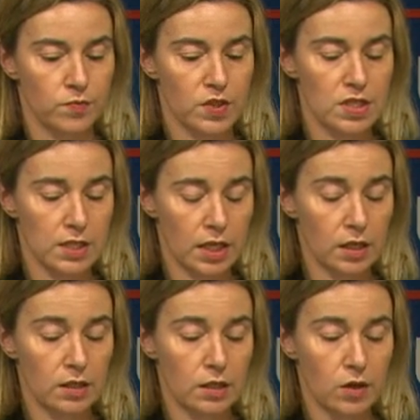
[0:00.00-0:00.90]
Still,
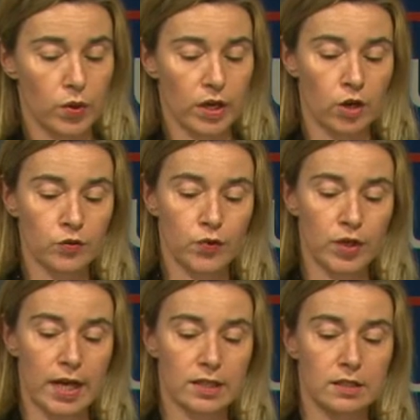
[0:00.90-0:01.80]
we cannot
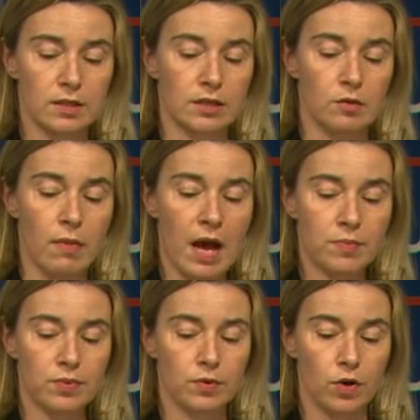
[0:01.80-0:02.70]
forget that the map
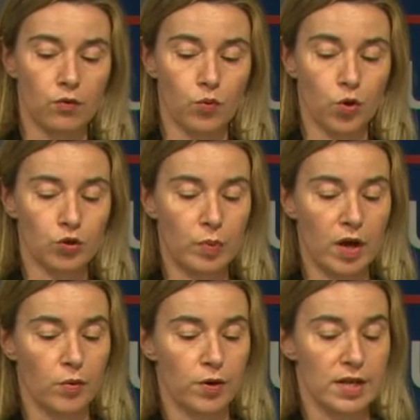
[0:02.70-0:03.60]
of world
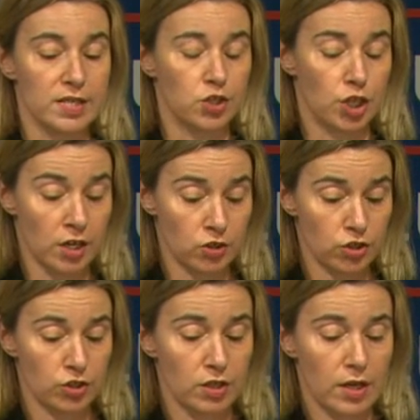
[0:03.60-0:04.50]
power has
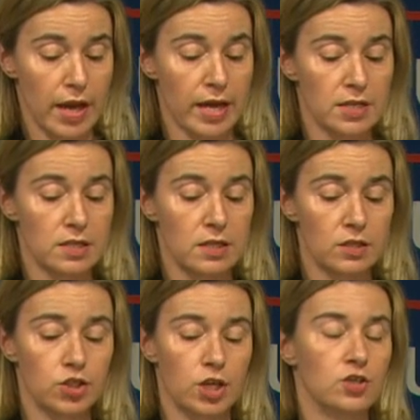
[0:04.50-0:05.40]
changed and is still
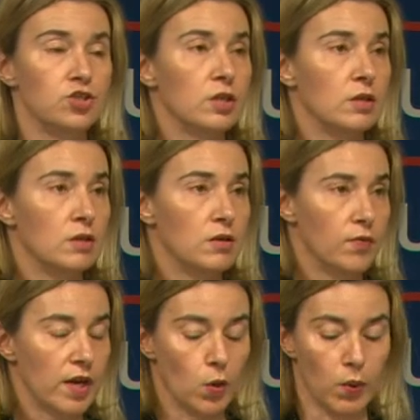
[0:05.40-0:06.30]
changing
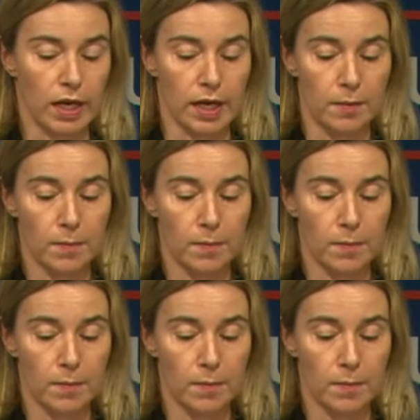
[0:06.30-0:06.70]
very quickly